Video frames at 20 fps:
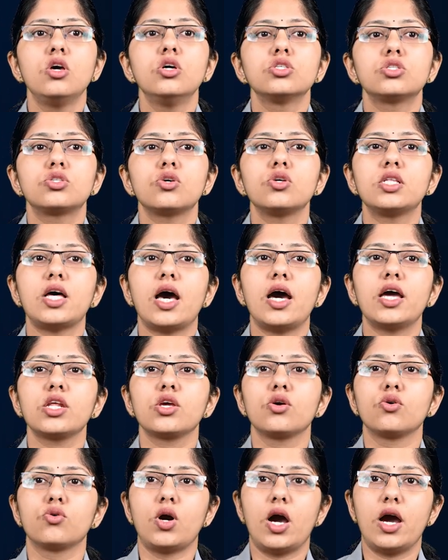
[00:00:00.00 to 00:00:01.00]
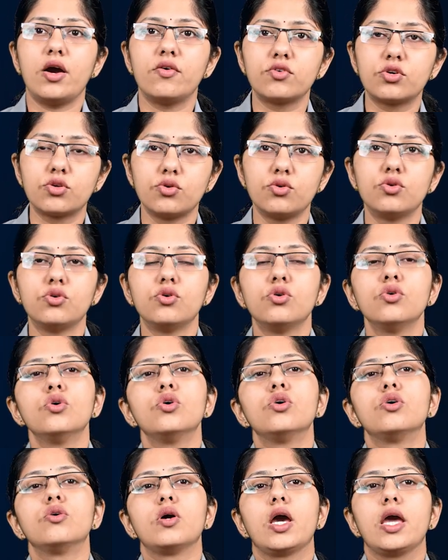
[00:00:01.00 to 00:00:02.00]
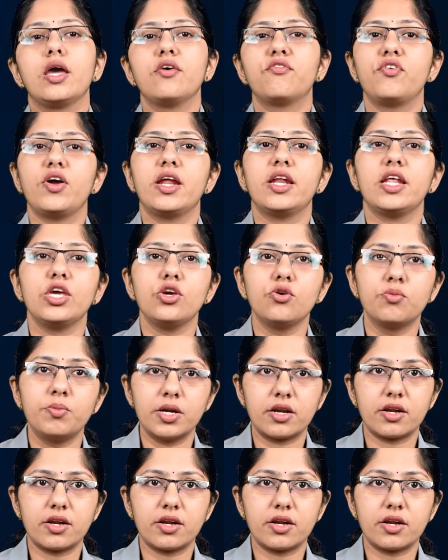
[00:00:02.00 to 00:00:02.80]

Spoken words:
So, there you have to, if any human